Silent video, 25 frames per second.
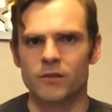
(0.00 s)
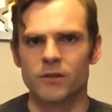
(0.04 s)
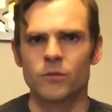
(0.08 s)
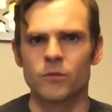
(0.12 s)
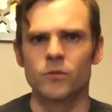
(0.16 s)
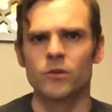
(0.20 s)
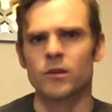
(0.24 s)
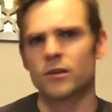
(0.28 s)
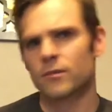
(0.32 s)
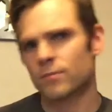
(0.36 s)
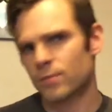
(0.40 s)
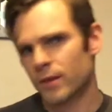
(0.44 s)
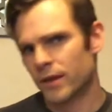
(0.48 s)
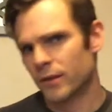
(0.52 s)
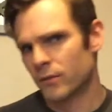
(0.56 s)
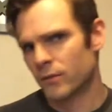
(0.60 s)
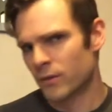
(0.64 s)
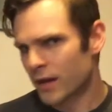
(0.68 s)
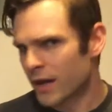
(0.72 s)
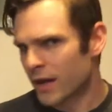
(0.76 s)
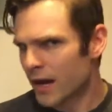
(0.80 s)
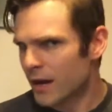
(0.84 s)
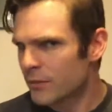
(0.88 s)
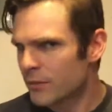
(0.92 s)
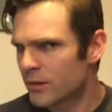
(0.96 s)
and we'll explain what
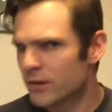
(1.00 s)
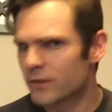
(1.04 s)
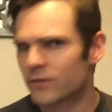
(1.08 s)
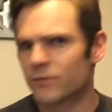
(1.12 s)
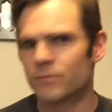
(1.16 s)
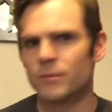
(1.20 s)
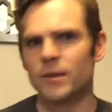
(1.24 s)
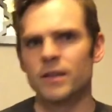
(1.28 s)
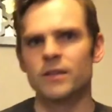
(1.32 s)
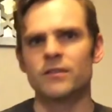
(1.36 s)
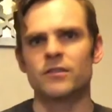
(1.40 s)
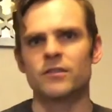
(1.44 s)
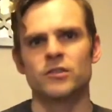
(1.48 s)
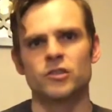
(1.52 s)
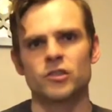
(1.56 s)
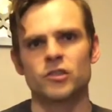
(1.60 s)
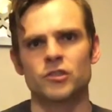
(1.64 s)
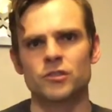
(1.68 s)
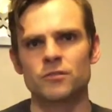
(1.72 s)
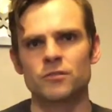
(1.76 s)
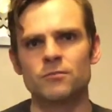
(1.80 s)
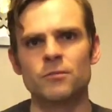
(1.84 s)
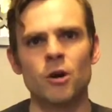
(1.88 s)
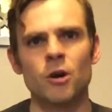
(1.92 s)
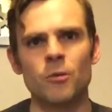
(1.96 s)
communist means in
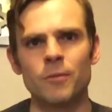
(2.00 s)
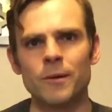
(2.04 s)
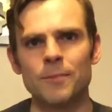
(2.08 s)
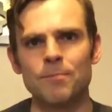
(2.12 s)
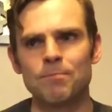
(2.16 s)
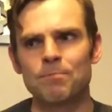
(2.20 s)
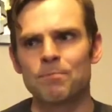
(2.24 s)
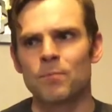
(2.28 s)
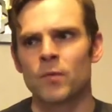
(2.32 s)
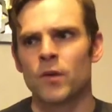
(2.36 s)
just a moment.